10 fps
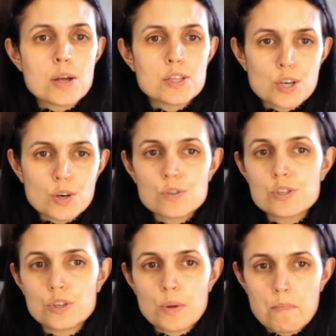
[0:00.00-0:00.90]

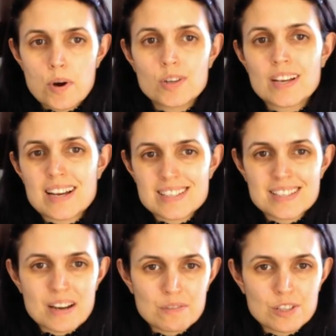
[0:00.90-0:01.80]
total podcast
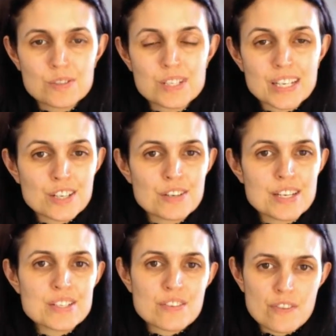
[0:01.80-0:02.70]
downloads
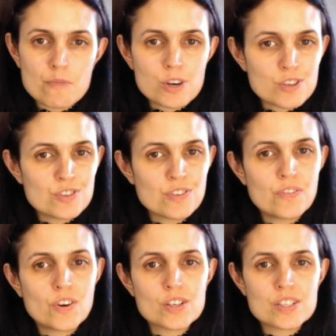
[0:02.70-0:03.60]
increased from
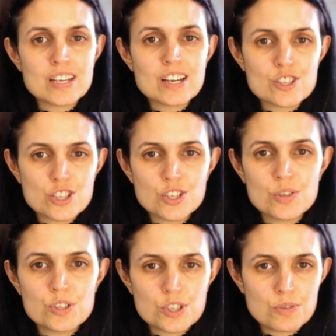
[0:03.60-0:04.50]
140
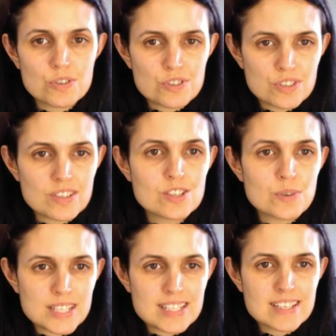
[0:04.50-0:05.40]
to
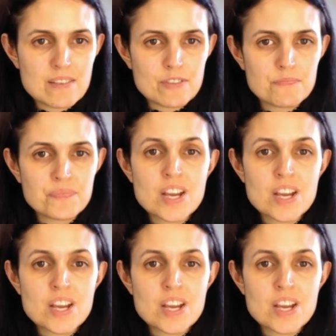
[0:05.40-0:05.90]
227.